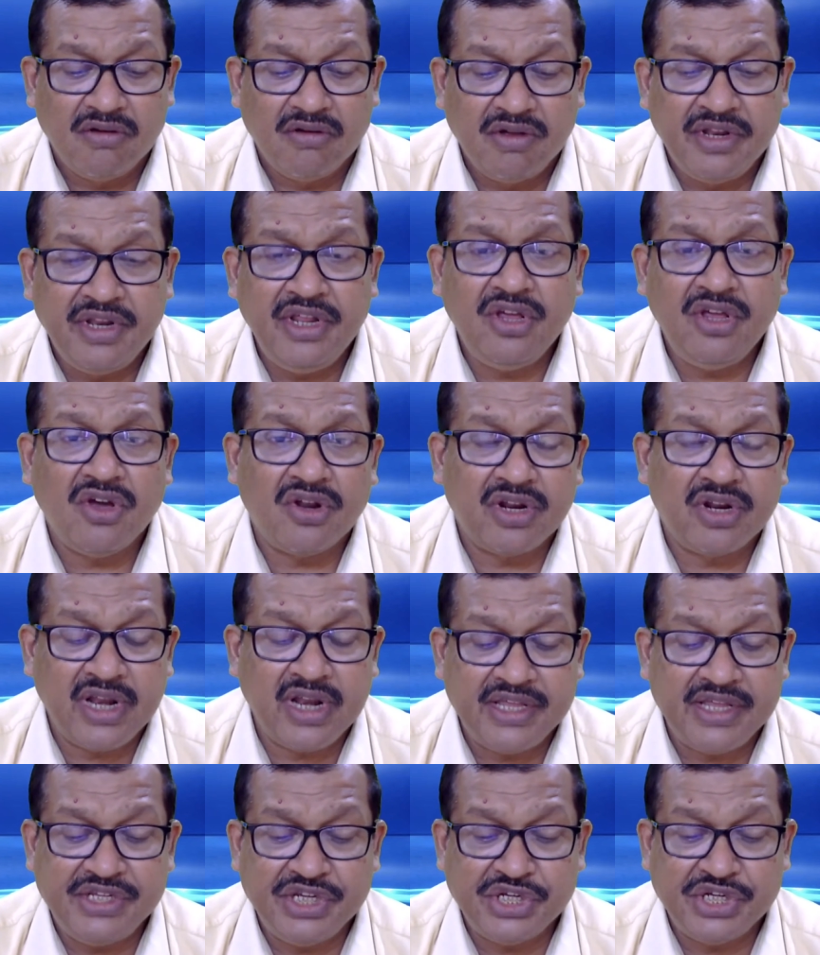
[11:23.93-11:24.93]

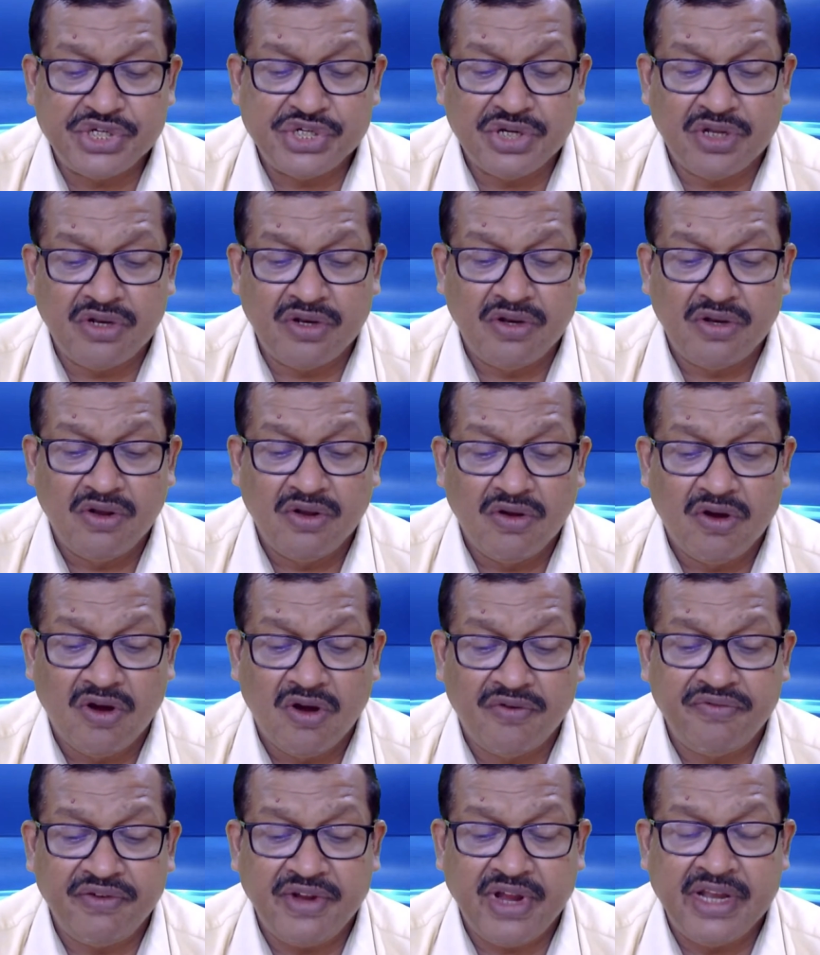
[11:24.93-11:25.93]
reorganization
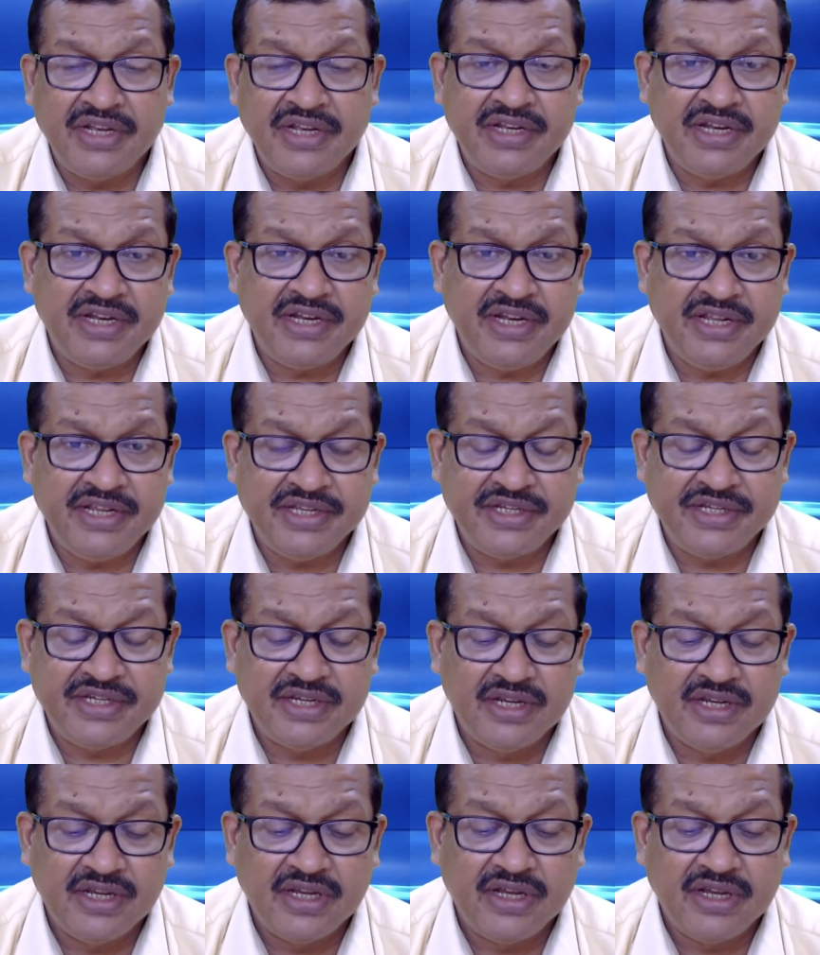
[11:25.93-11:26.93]
of
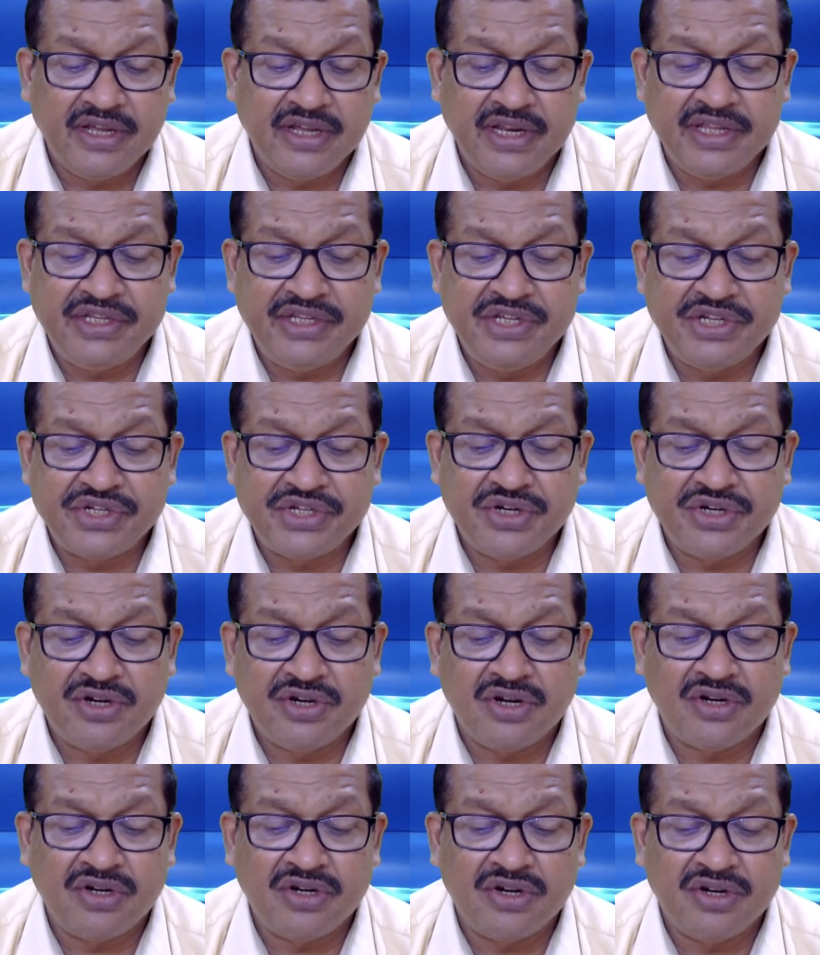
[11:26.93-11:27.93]
entities registered
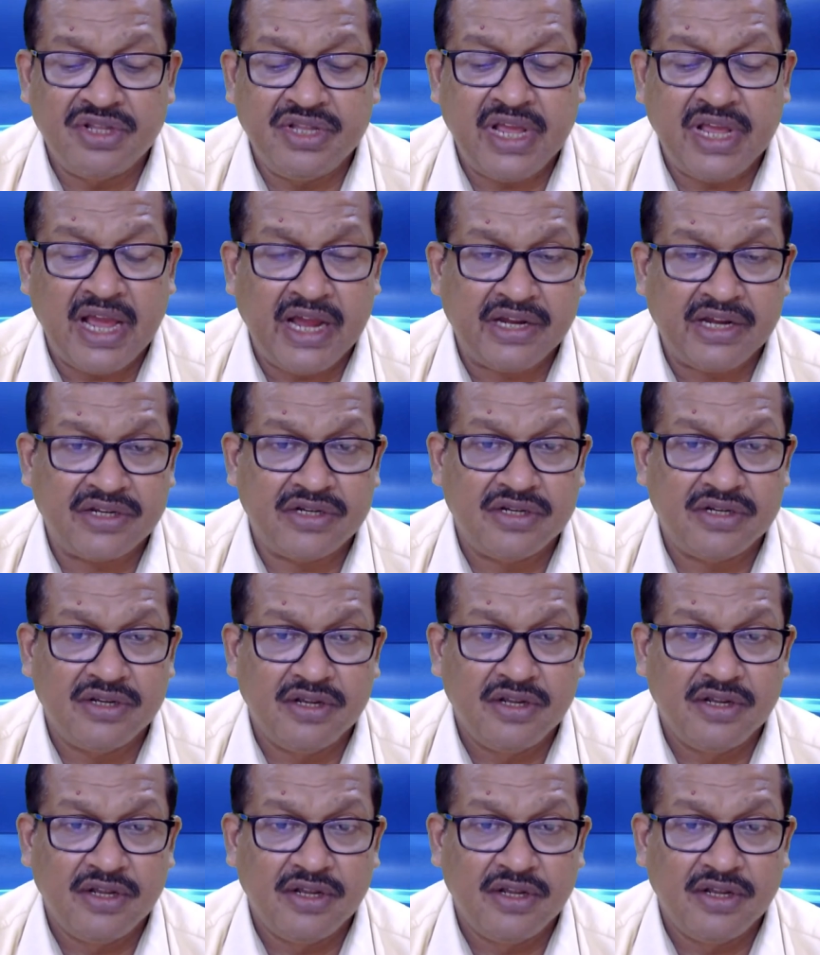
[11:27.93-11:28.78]
under the Act.